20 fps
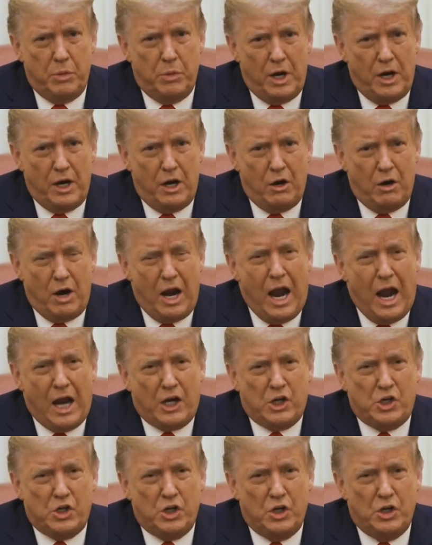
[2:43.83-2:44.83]
by our
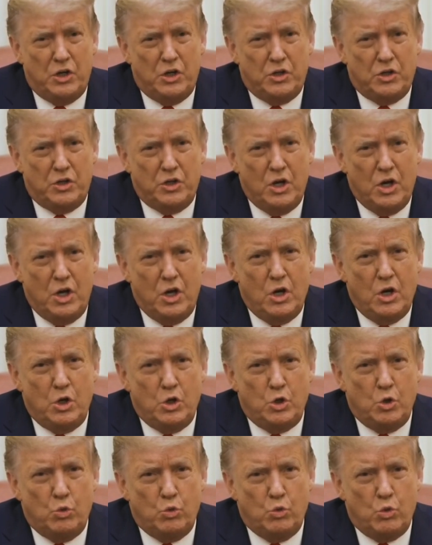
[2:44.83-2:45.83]
actions
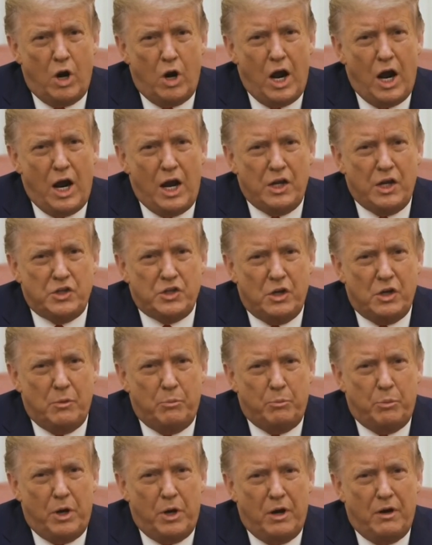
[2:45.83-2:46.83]
to rise
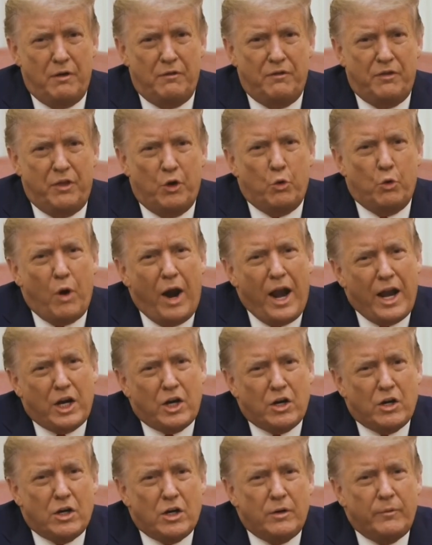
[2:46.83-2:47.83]
above the
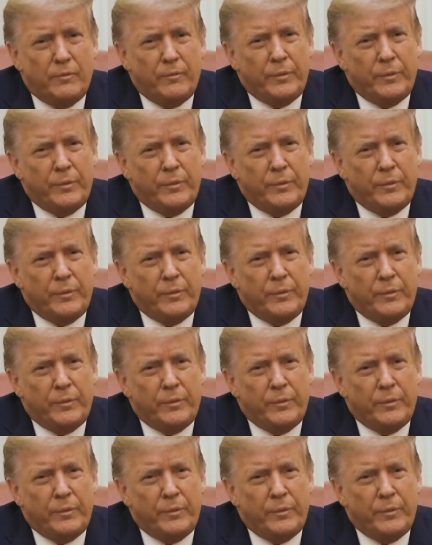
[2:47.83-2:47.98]
rancor